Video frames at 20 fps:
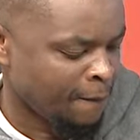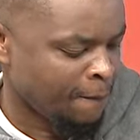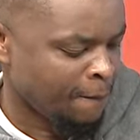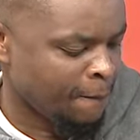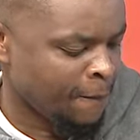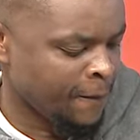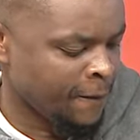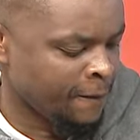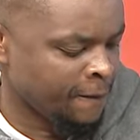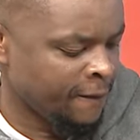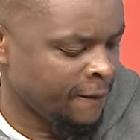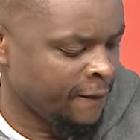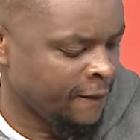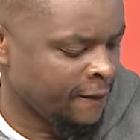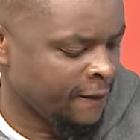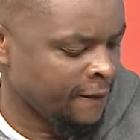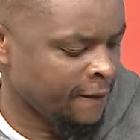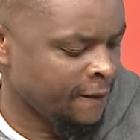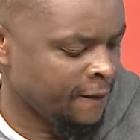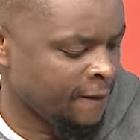What do you
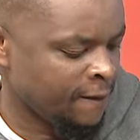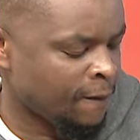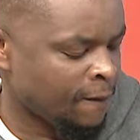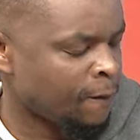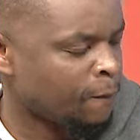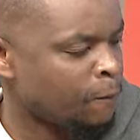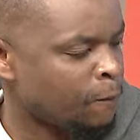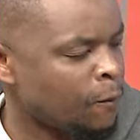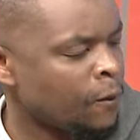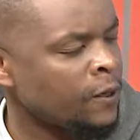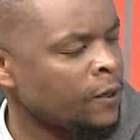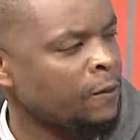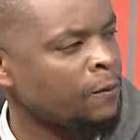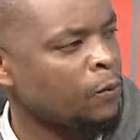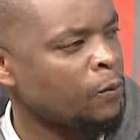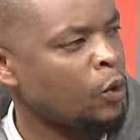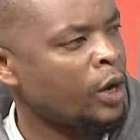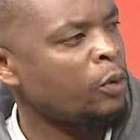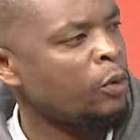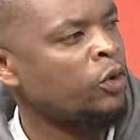think, or why,
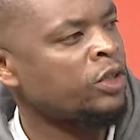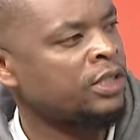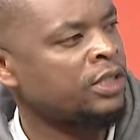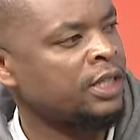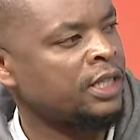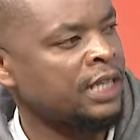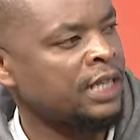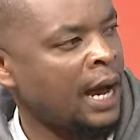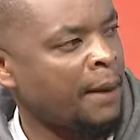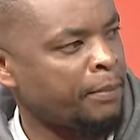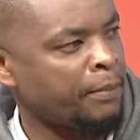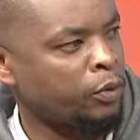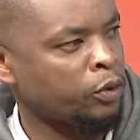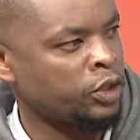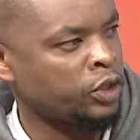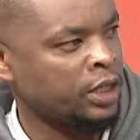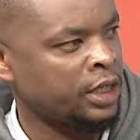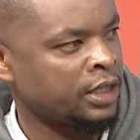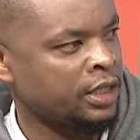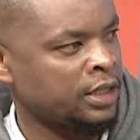why was this
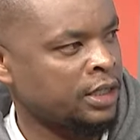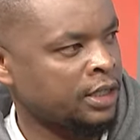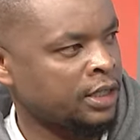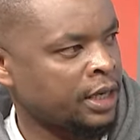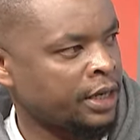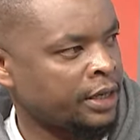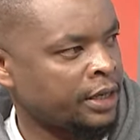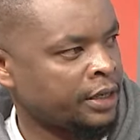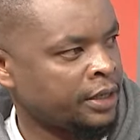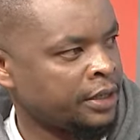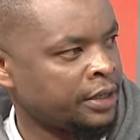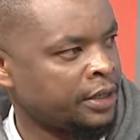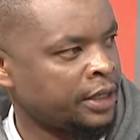approach necessary,